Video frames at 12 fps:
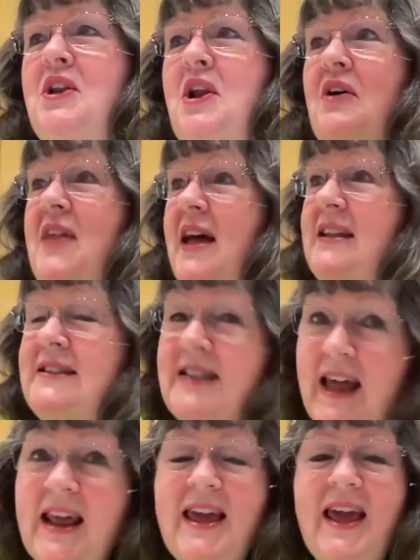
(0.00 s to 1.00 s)
you to know that
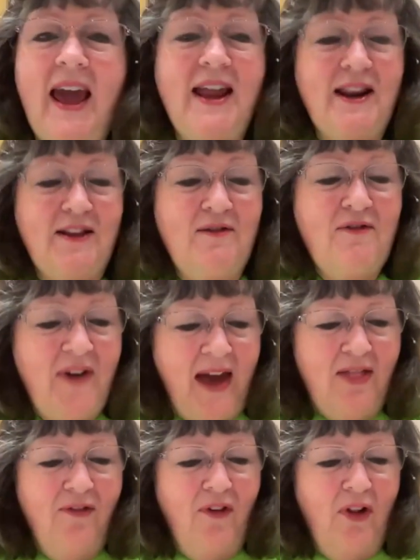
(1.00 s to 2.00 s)
dedicated,
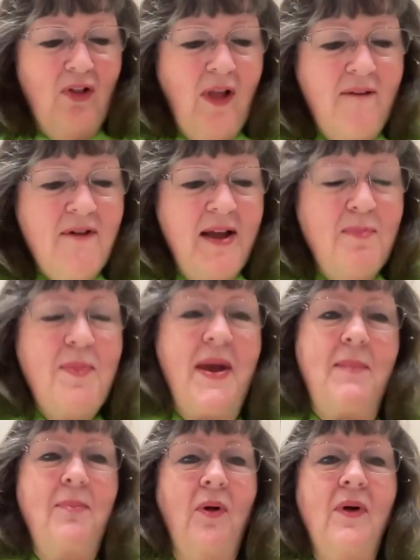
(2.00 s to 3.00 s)
faithful, loving
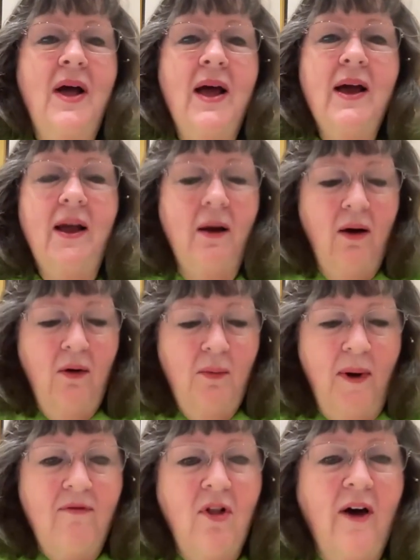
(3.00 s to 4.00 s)
people, can all
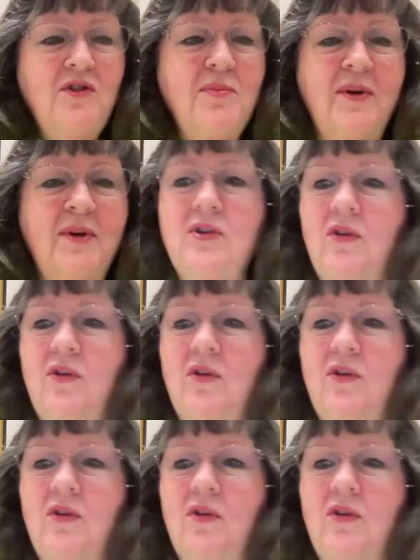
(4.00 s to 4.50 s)
look at